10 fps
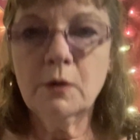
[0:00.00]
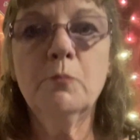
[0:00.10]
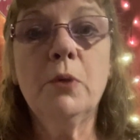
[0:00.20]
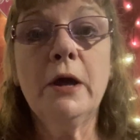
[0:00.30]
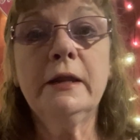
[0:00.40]

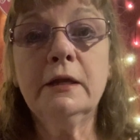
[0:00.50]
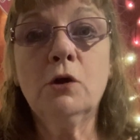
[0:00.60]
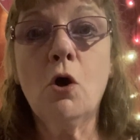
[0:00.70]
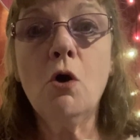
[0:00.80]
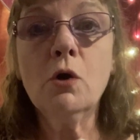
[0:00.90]
But it
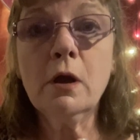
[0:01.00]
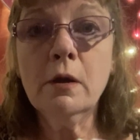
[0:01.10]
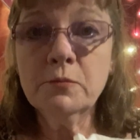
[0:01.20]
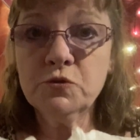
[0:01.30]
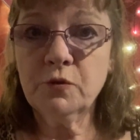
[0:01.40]
all
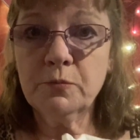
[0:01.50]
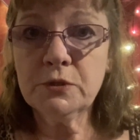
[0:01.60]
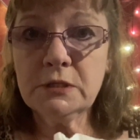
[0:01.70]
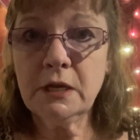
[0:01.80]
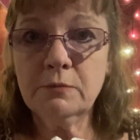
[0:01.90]
comes from the
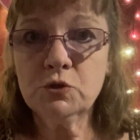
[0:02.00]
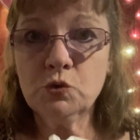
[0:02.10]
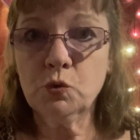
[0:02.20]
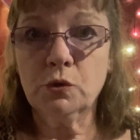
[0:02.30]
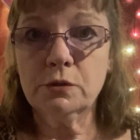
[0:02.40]
same
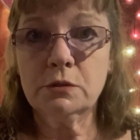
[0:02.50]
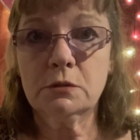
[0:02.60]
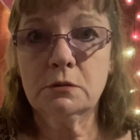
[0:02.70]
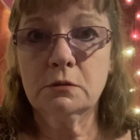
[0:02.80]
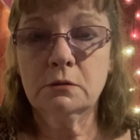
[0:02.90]
source.
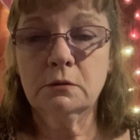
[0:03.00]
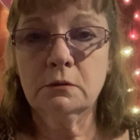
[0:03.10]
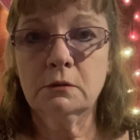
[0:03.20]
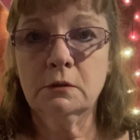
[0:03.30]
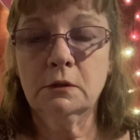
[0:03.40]

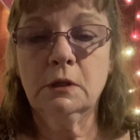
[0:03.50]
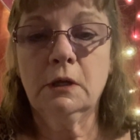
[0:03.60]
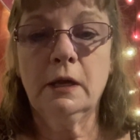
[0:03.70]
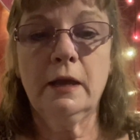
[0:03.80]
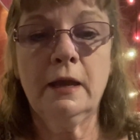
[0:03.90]

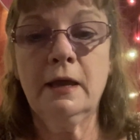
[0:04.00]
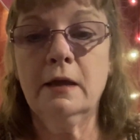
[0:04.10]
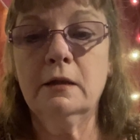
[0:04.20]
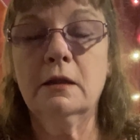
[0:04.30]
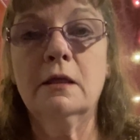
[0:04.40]

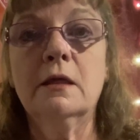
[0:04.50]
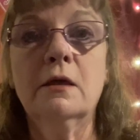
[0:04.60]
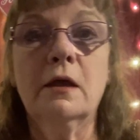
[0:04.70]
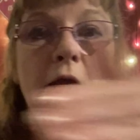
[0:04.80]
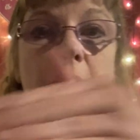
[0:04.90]
And
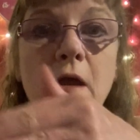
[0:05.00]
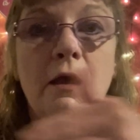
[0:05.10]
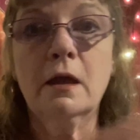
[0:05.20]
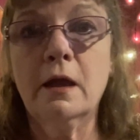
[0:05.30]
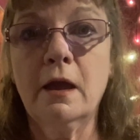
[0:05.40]

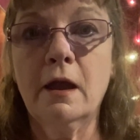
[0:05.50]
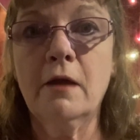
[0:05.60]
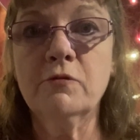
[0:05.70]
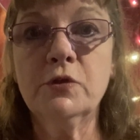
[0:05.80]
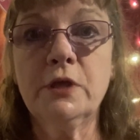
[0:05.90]

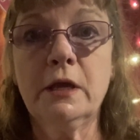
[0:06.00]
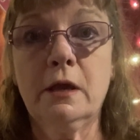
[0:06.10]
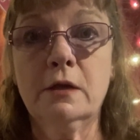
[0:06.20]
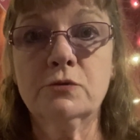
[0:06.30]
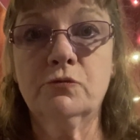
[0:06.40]
everything
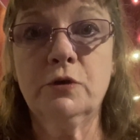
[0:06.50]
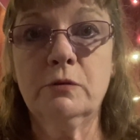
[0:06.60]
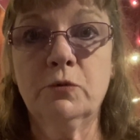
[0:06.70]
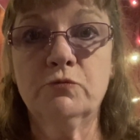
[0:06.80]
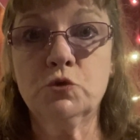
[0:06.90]
has
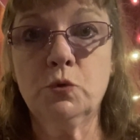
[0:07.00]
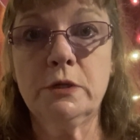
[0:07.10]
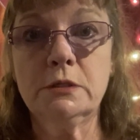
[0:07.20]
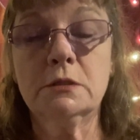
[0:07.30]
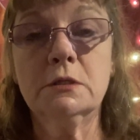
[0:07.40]
freedom of
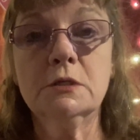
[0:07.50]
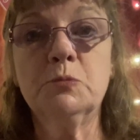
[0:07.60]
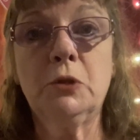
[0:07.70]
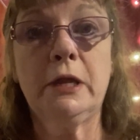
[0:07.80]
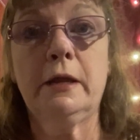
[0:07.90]
choice. This
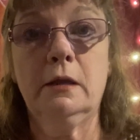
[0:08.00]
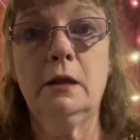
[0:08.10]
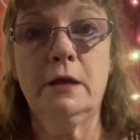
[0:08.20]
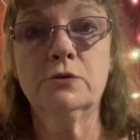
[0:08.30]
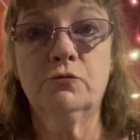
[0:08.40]
planet
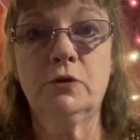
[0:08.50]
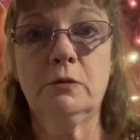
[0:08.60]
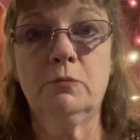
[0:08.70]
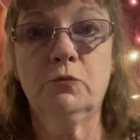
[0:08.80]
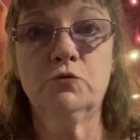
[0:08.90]
has
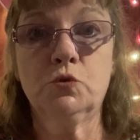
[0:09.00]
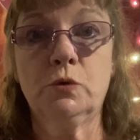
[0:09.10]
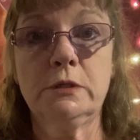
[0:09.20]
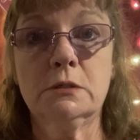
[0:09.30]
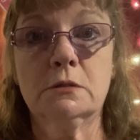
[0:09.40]
freedom of
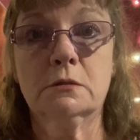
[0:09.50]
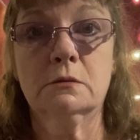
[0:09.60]
choice,